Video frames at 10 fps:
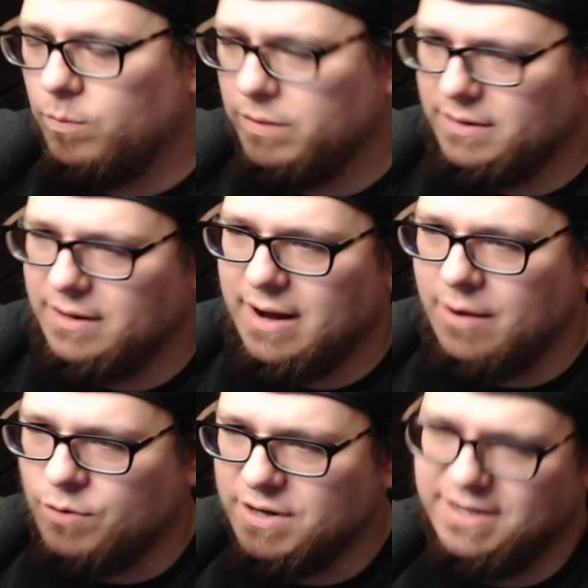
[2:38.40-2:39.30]
I
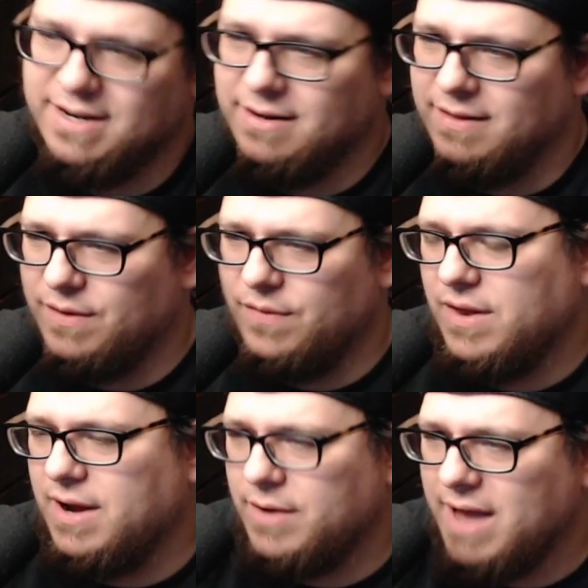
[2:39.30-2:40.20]
rented it, and then
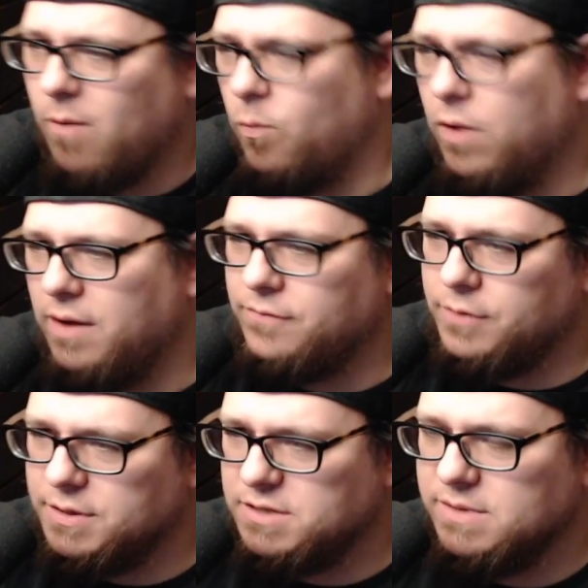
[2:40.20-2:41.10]
I got 1 for
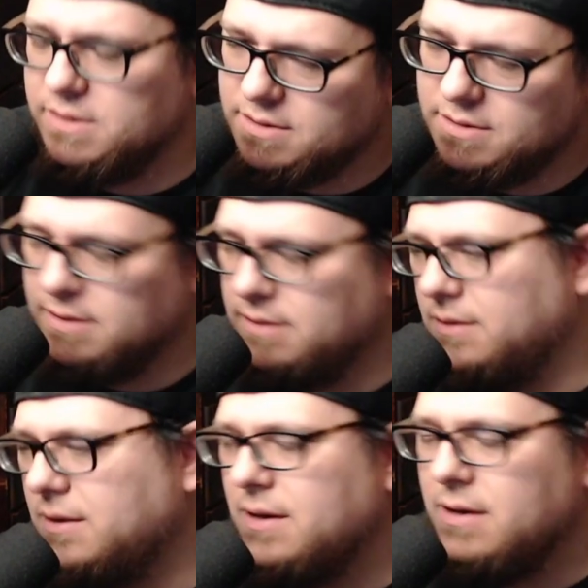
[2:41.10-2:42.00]
Christmas, and
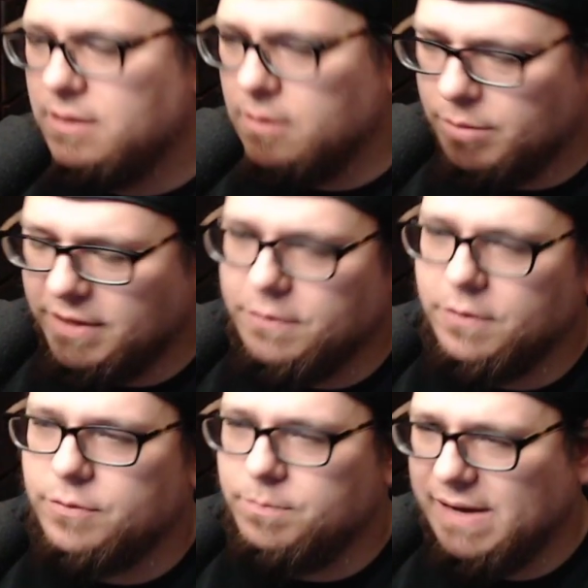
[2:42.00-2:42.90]
played
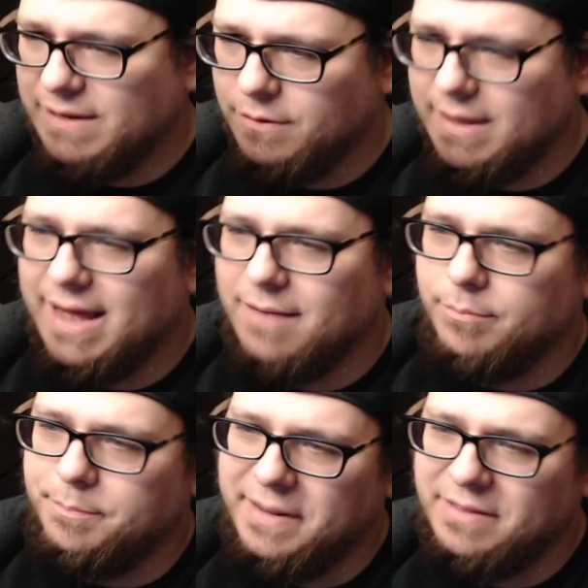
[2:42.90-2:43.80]
through
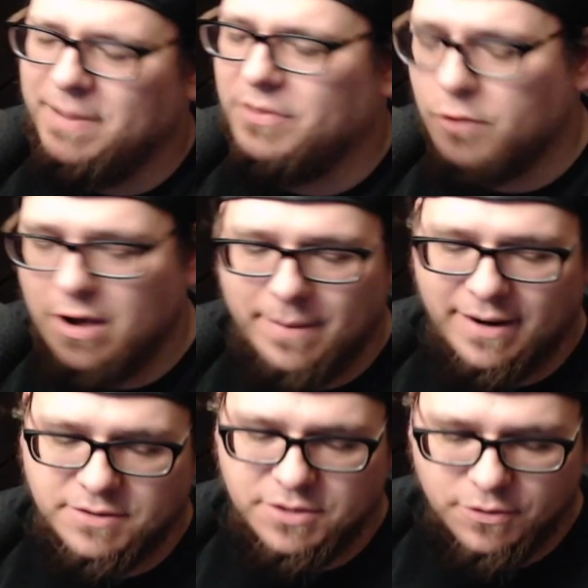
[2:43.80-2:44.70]
that, beat the crap out
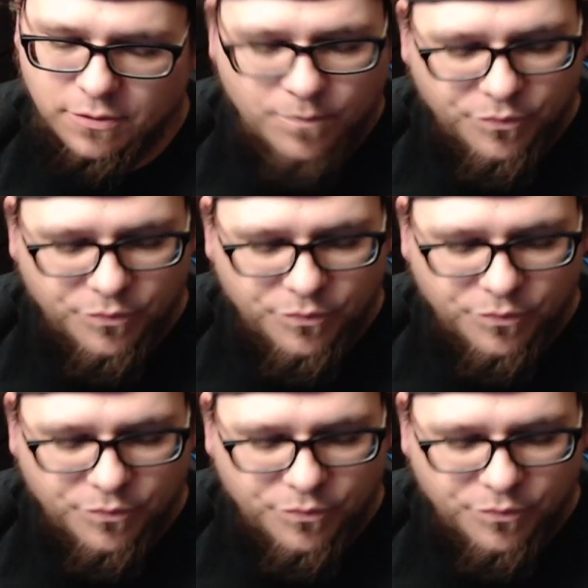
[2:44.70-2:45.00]
of 2.